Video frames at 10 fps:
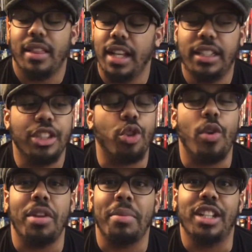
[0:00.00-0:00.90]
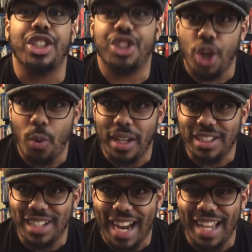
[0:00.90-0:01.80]
This is going to be so
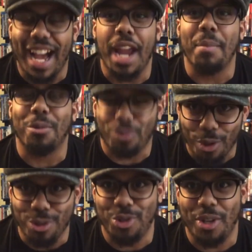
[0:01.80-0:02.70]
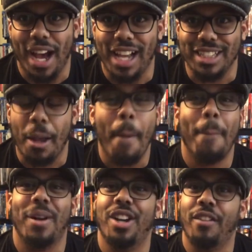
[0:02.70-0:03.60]
exciting. I am thrilled, you guys.
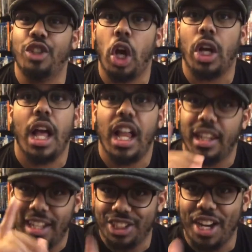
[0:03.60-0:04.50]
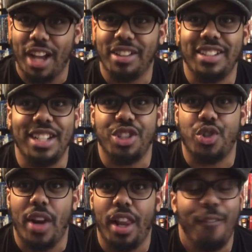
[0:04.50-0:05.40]
But enough talk. Let's check out the teaser
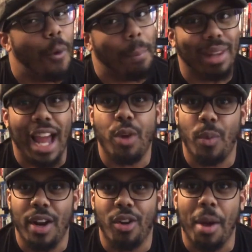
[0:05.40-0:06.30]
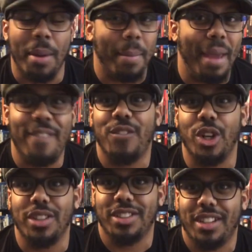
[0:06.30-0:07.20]
trailer for Black Widow coming May 1st.